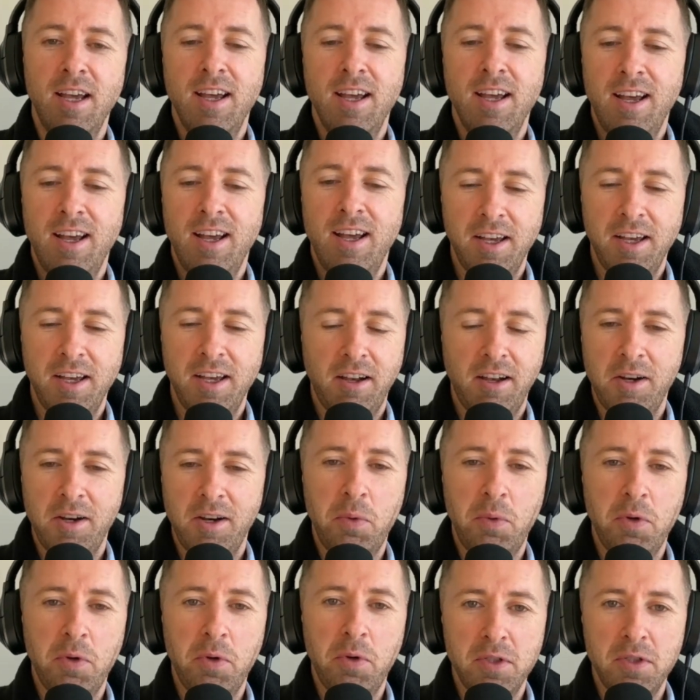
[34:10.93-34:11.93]
I got on a
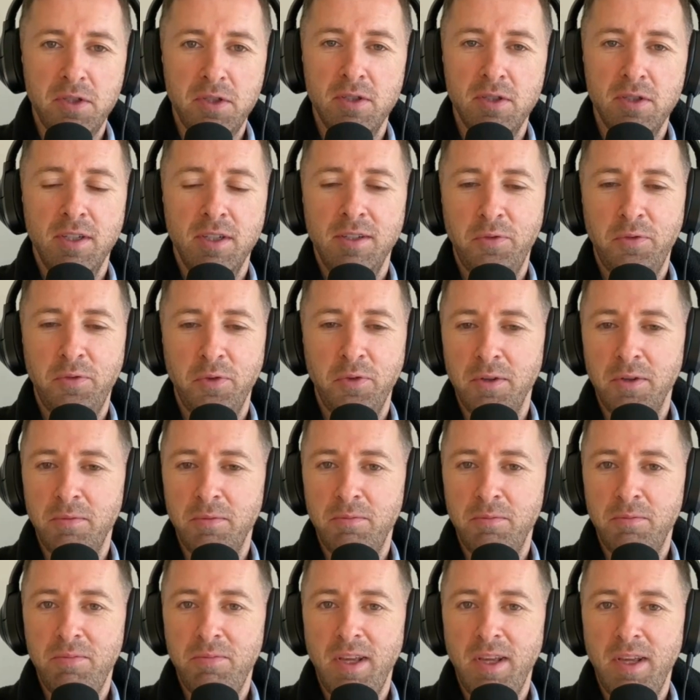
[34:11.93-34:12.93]
bus for
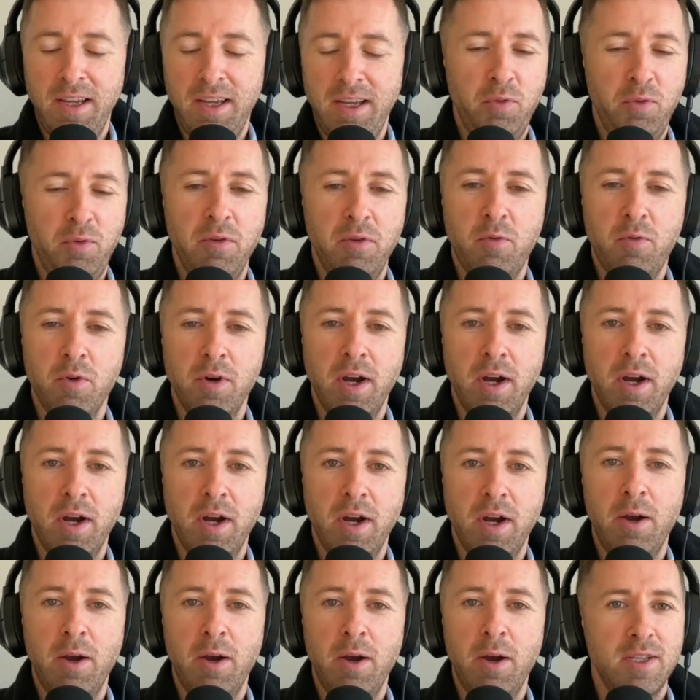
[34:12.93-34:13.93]
3 or 4
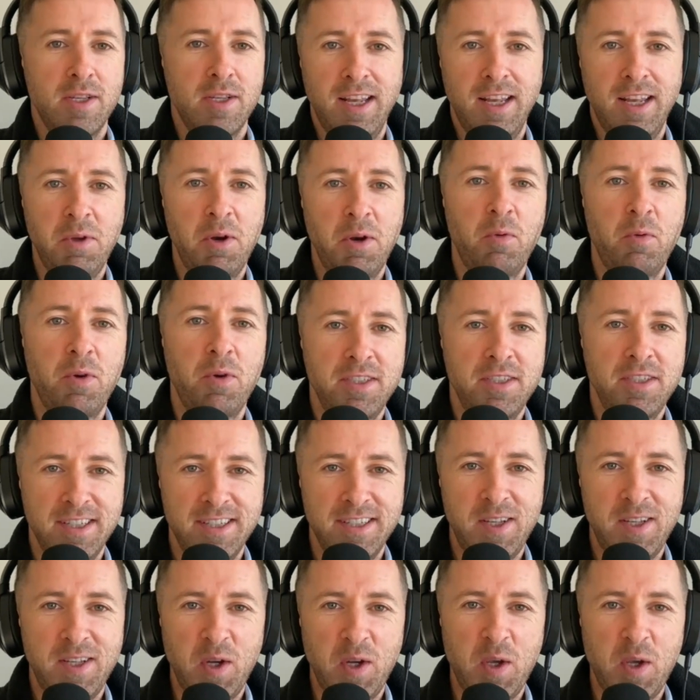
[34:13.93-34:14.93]
hours. I said, I'm going to watch this
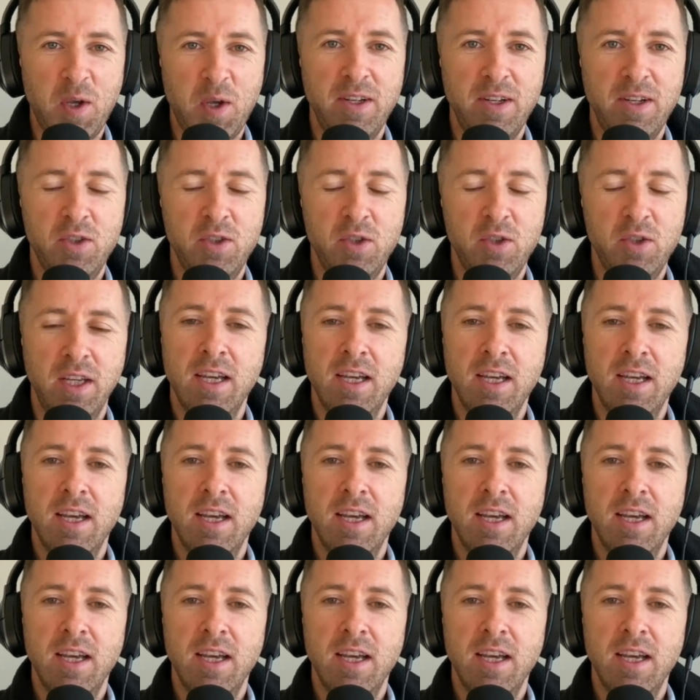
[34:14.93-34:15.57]
documentary.